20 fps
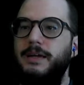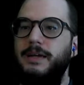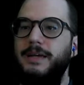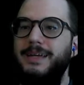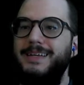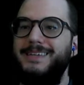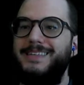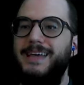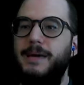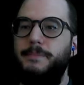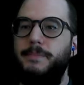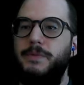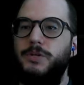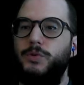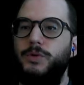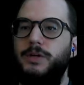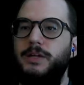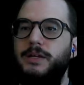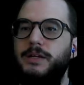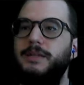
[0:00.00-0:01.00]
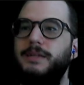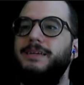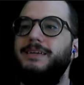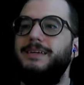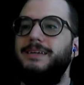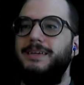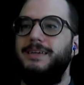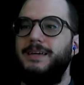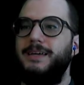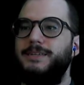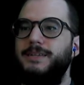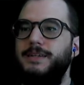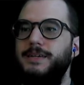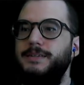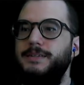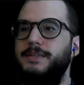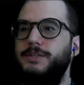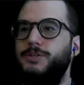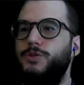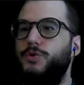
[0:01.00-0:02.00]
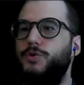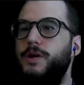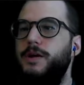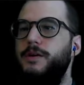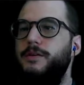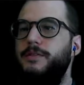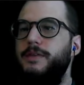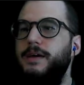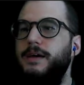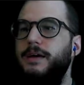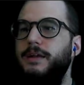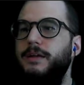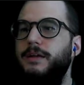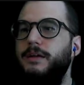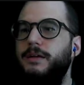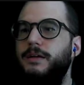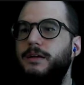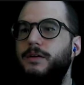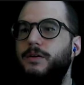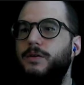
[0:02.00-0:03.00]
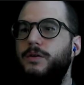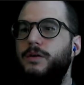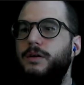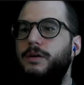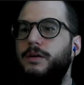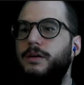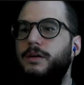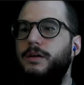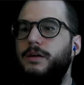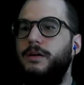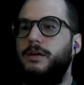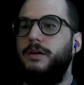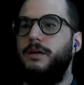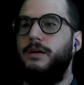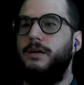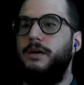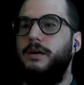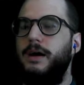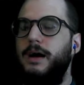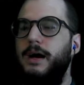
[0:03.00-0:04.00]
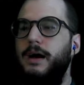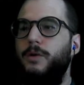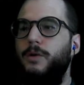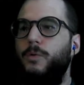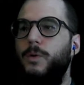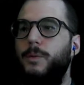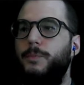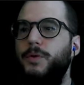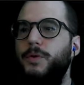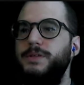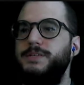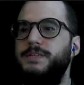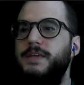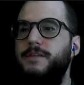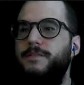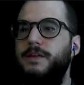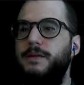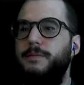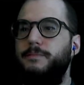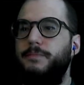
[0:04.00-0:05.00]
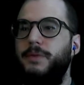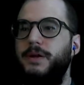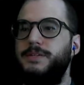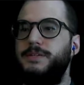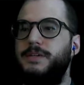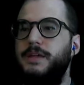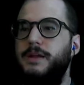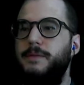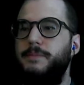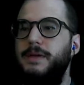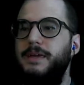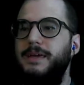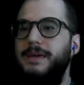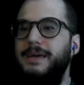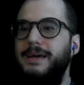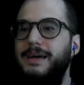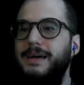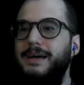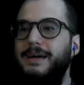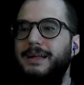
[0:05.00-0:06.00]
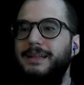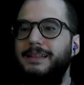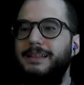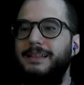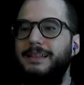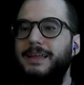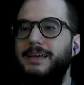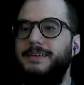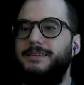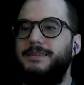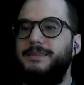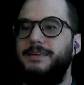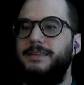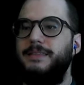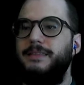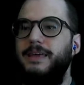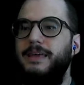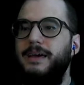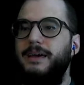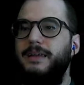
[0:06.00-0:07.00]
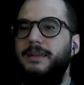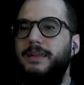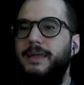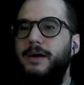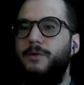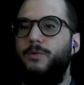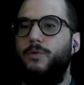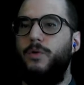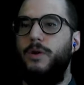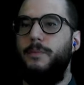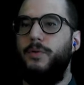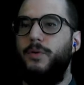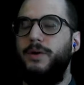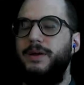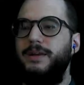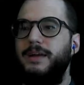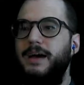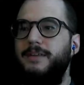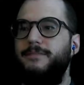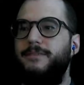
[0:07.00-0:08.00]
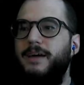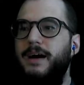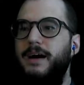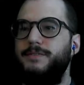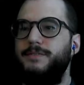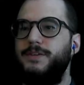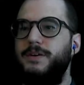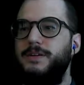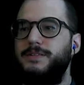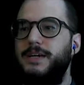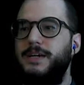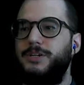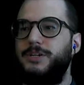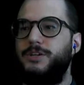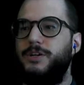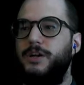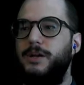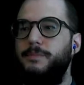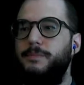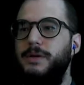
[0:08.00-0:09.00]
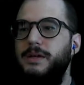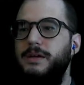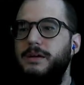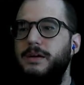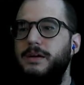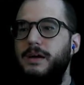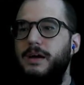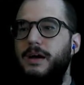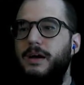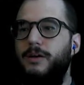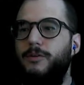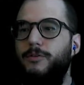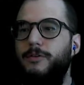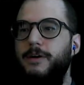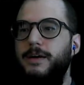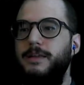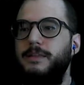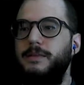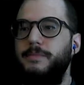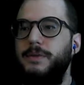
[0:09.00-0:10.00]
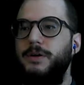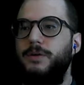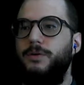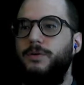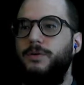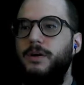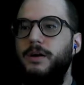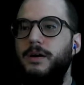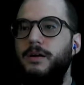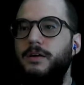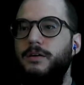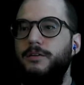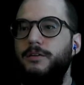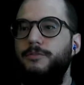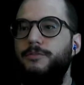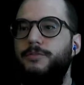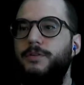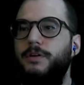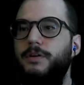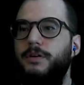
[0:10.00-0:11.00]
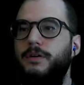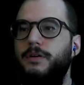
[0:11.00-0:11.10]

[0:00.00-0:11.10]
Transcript: Is that between it? Yes, it is. It's greater than 1.7, but it's going to be less than that 1.95. So it's actually going to be right in the middle of